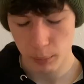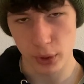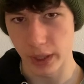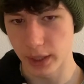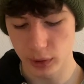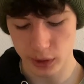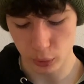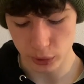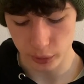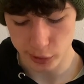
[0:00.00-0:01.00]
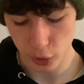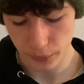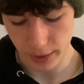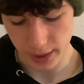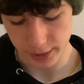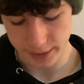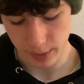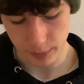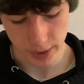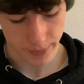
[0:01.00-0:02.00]
it is also soft at the
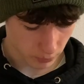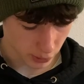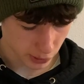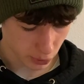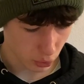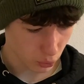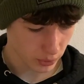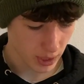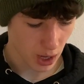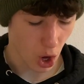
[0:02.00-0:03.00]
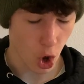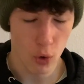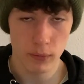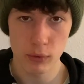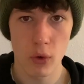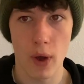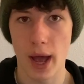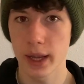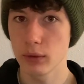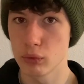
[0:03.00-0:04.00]
same time. So yeah, overall
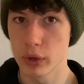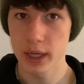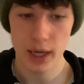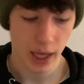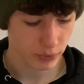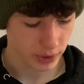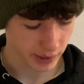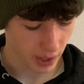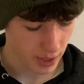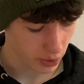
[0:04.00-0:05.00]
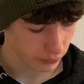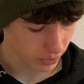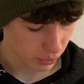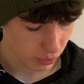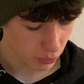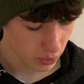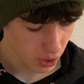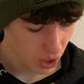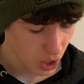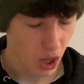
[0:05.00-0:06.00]
I really like the design of this shoe,
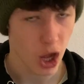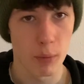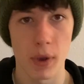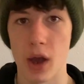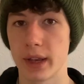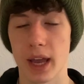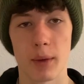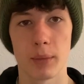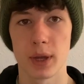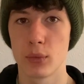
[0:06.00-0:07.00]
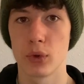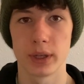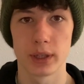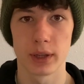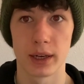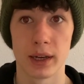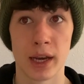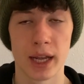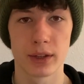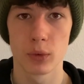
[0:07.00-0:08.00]
but I'll get a bit more into that
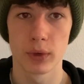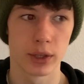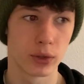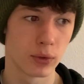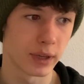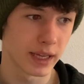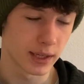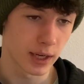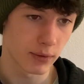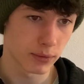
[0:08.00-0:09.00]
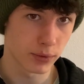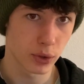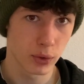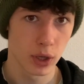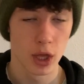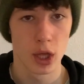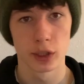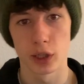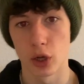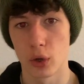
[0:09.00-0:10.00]
later when I do the in-depth review.
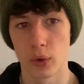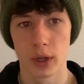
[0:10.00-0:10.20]
So